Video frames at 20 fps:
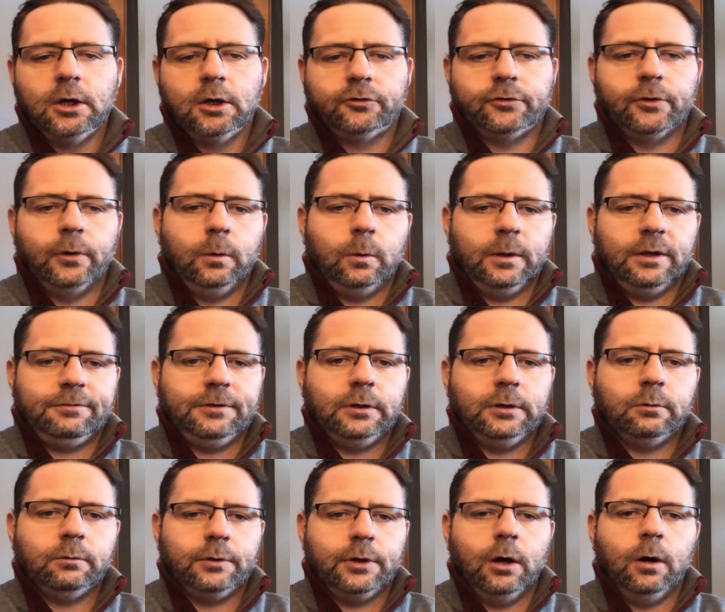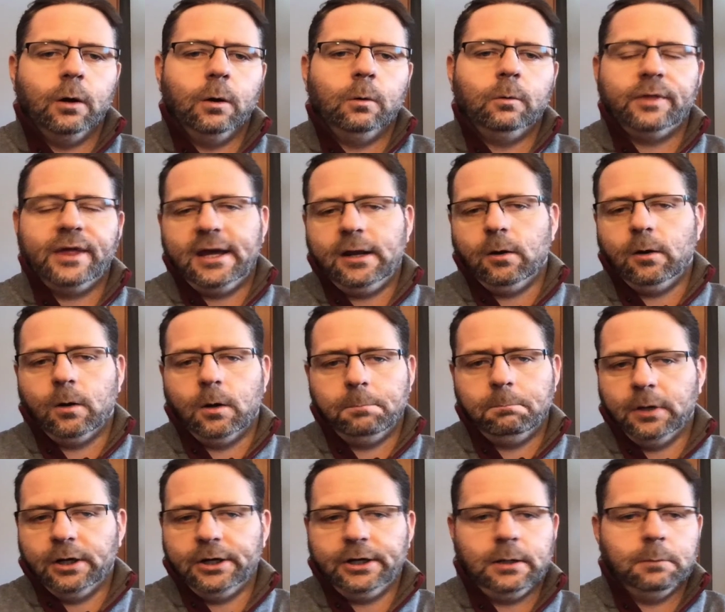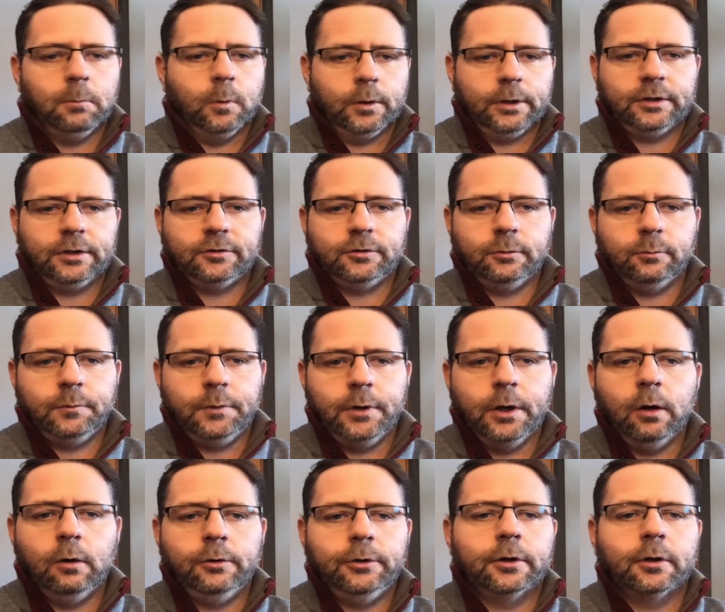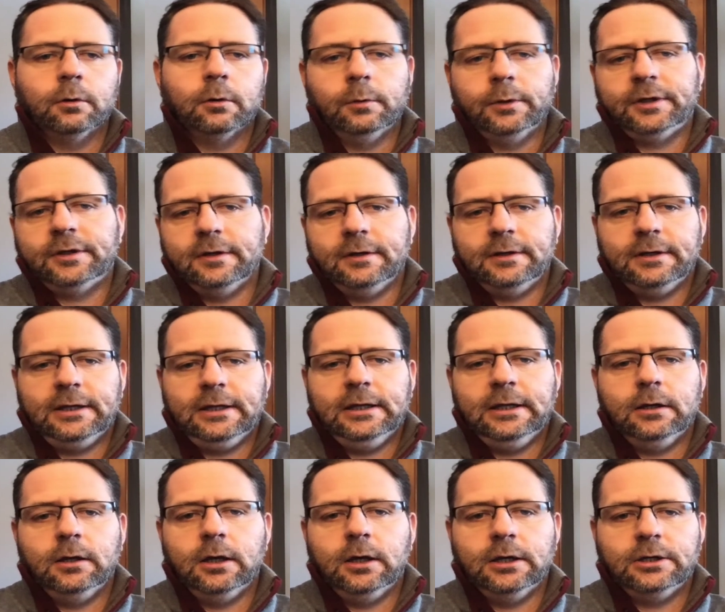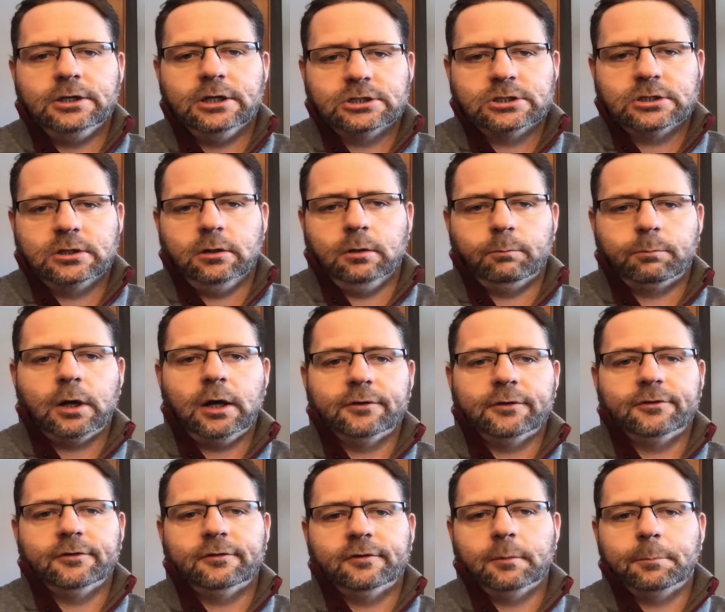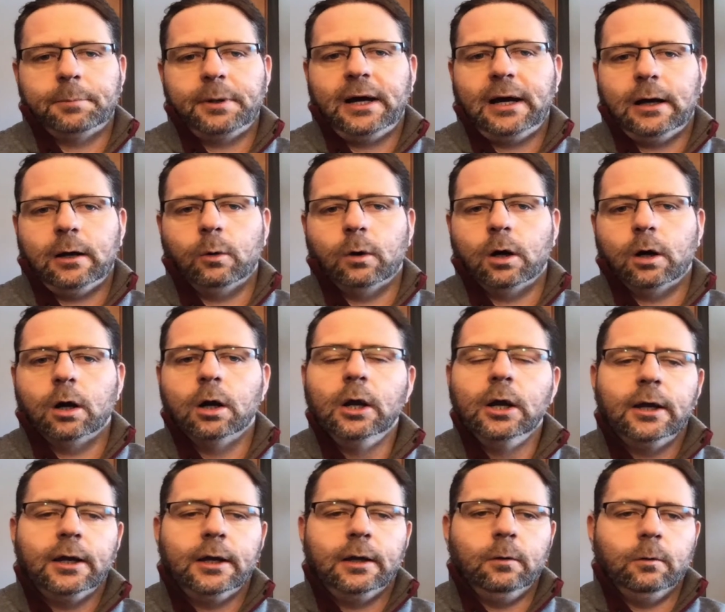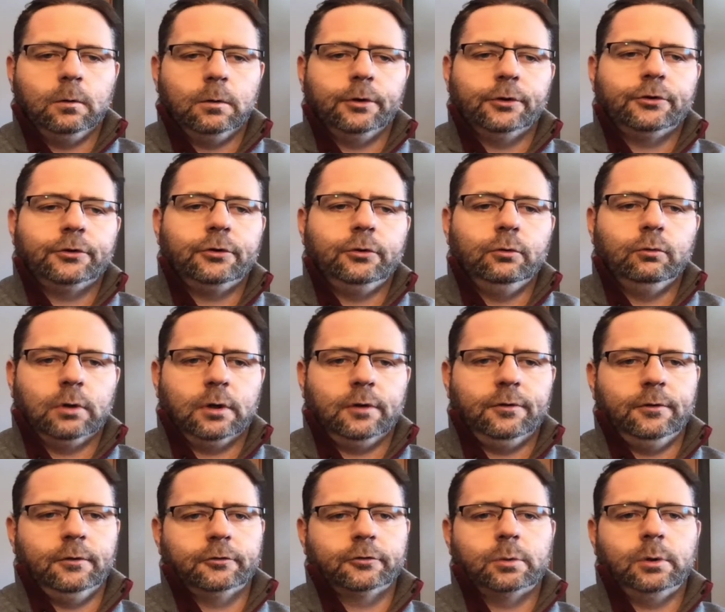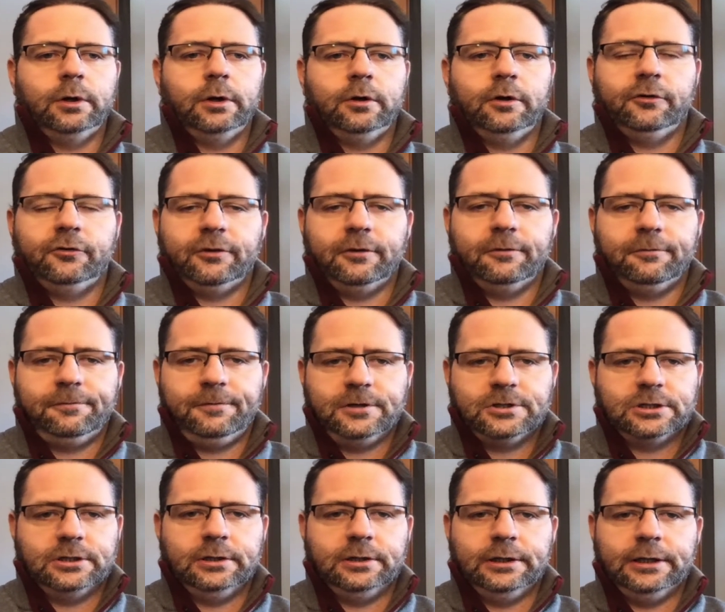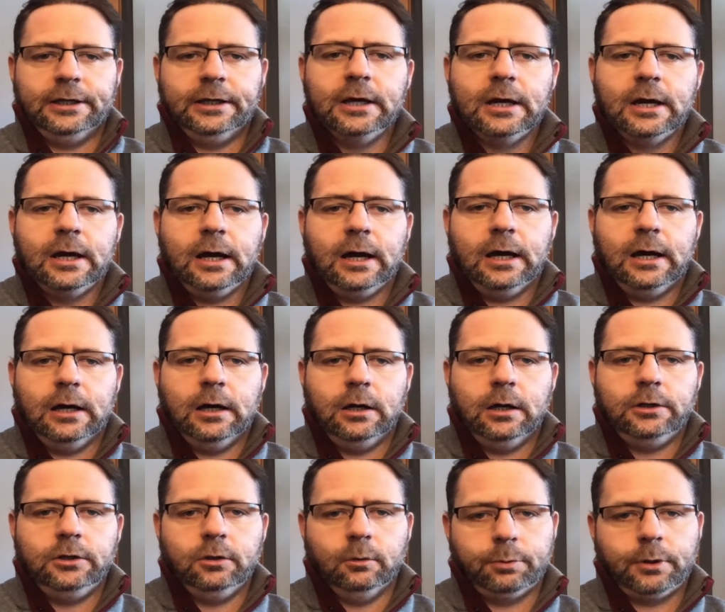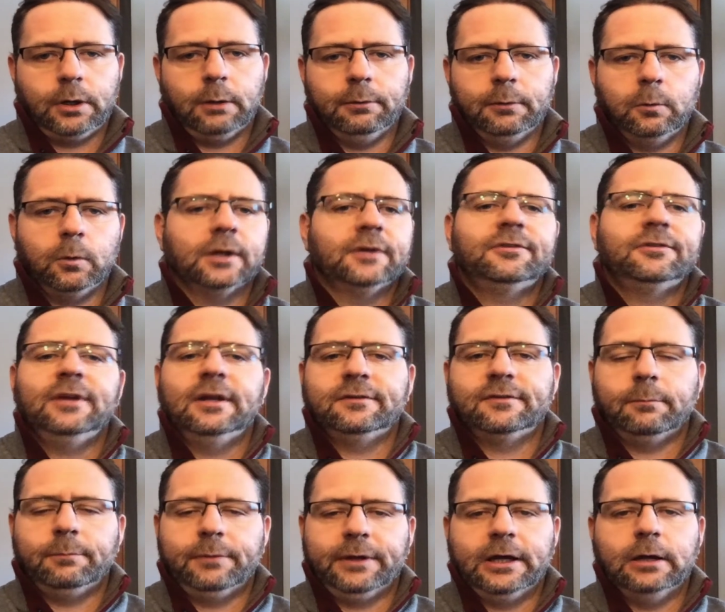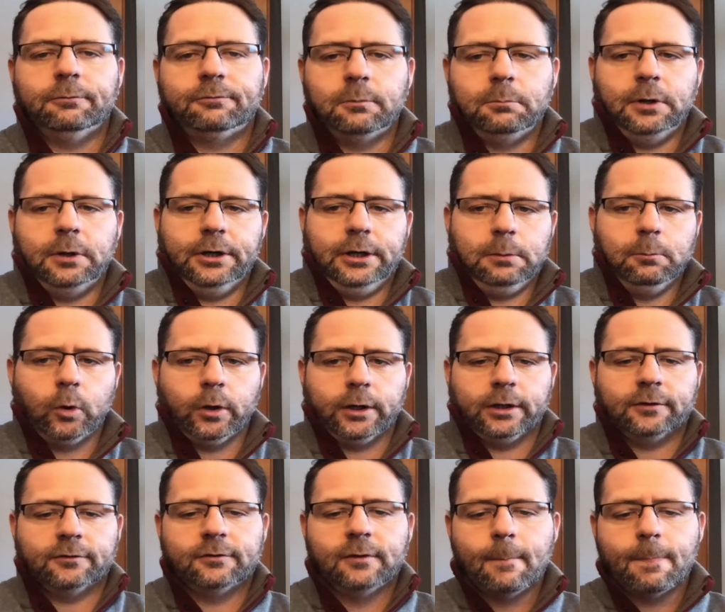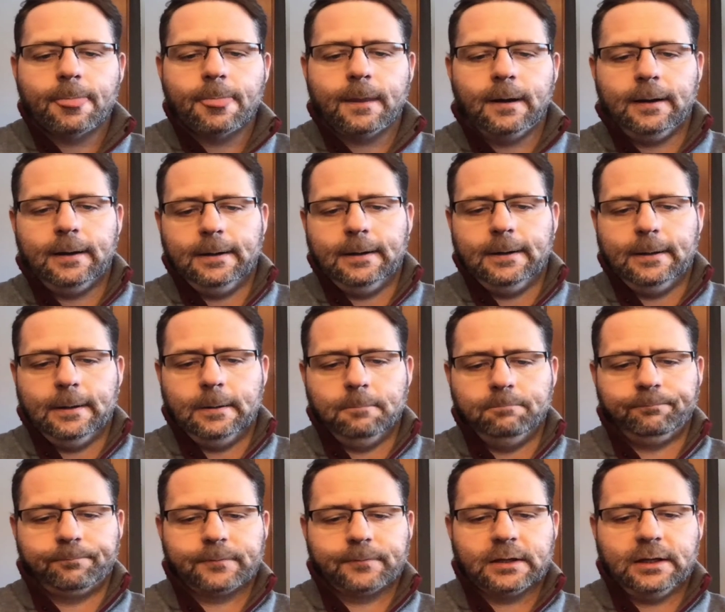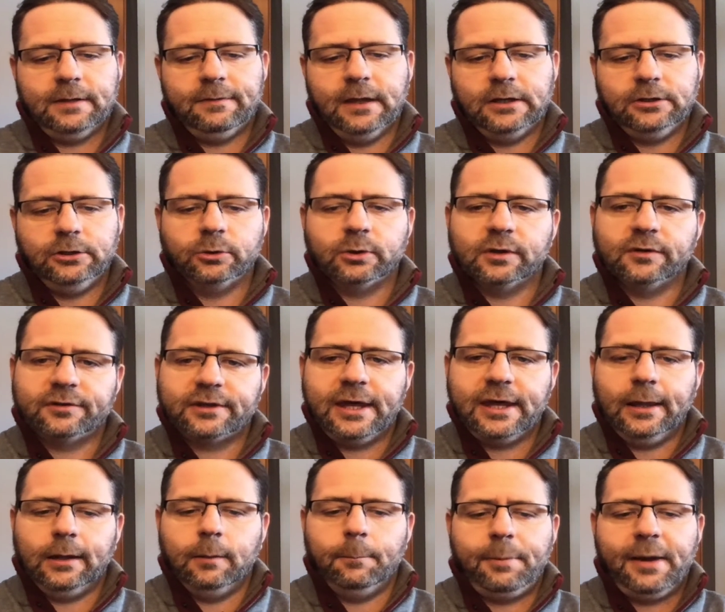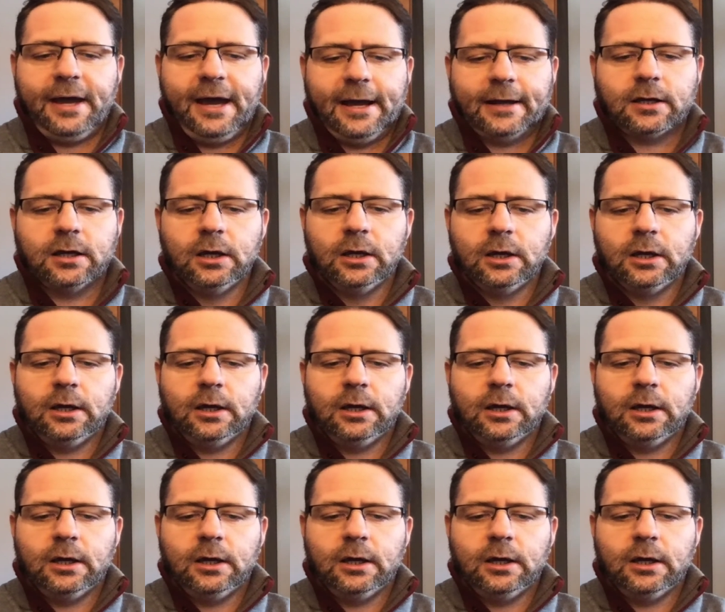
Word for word: So if you know that on Monday mornings, you know you're going to need additional processing power in order to run those queries efficiently, you'll probably want to set something up for Monday mornings. And then you can scale it back.